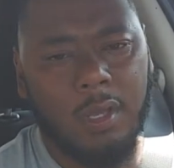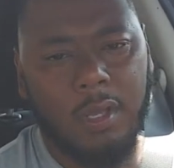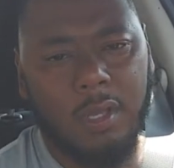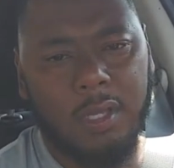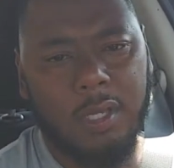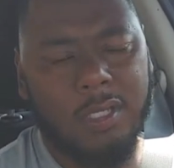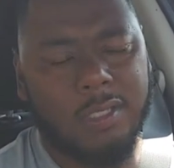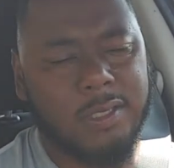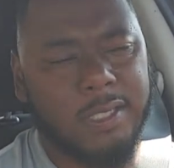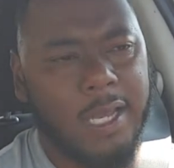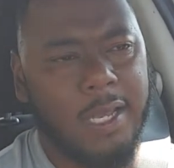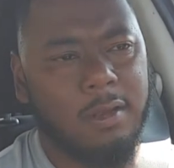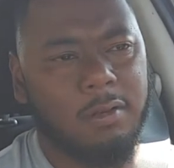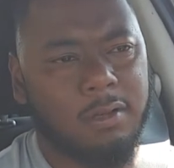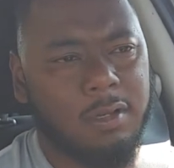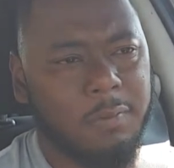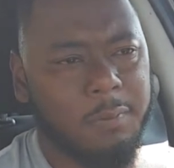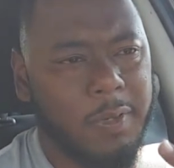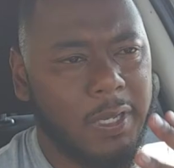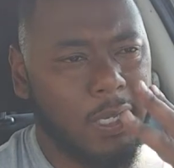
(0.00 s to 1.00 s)
He's a stand-up
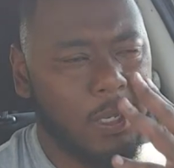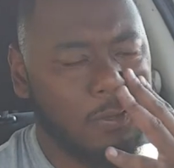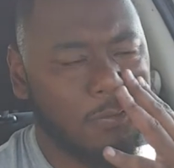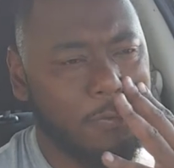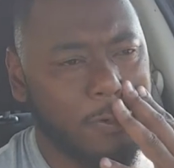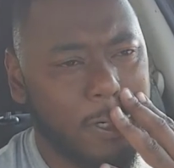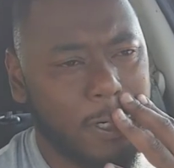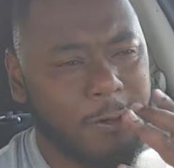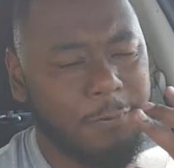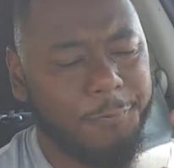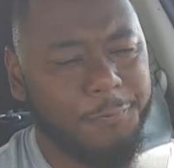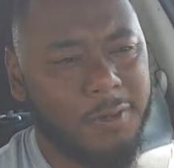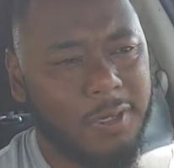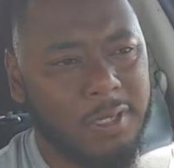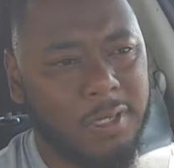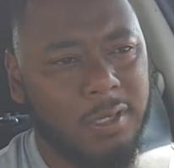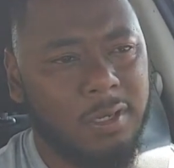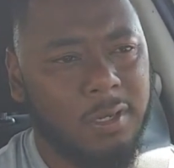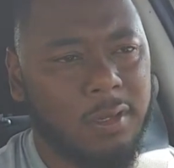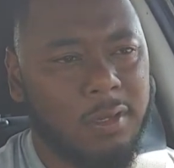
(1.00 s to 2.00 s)
comedian, very
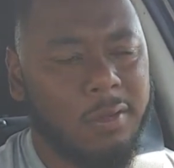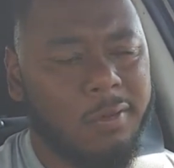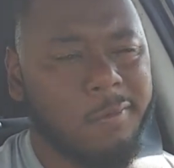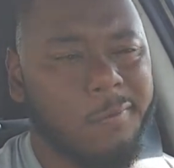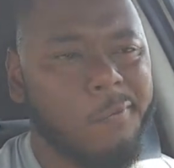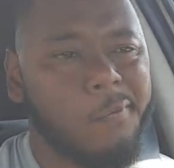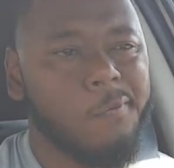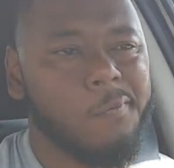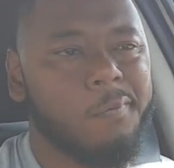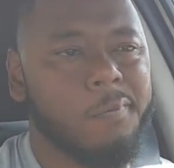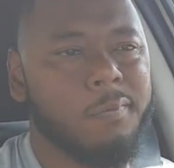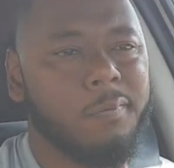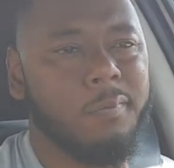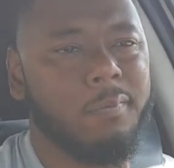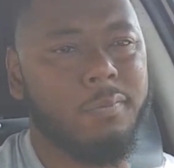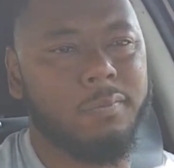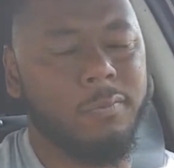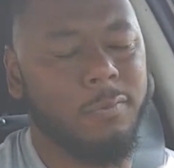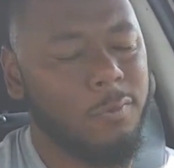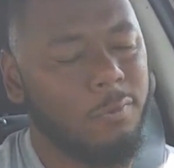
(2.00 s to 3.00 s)
funny.
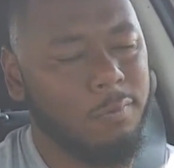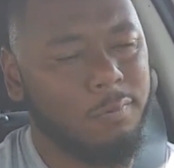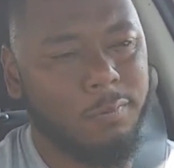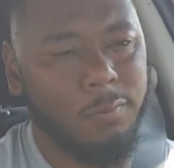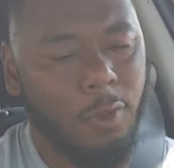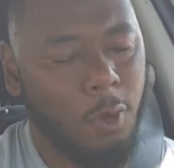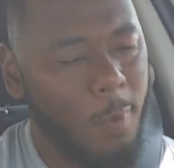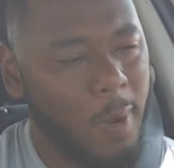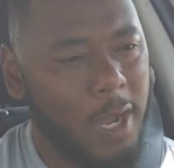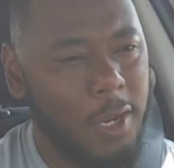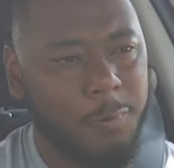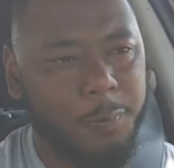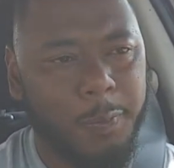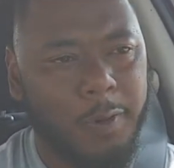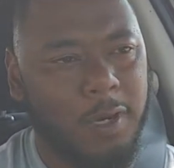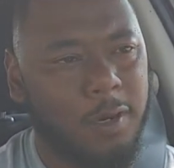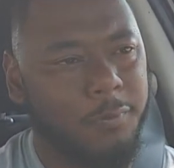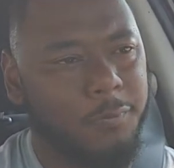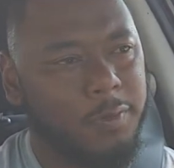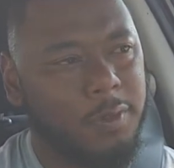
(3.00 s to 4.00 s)
Nobody's
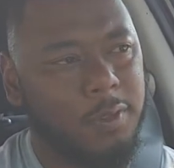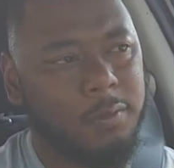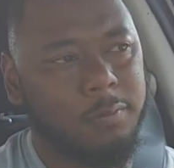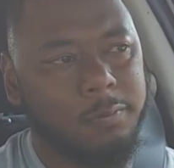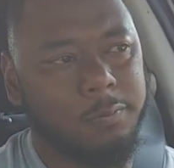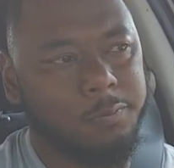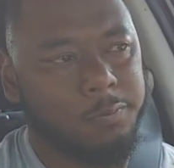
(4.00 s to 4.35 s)
perfect,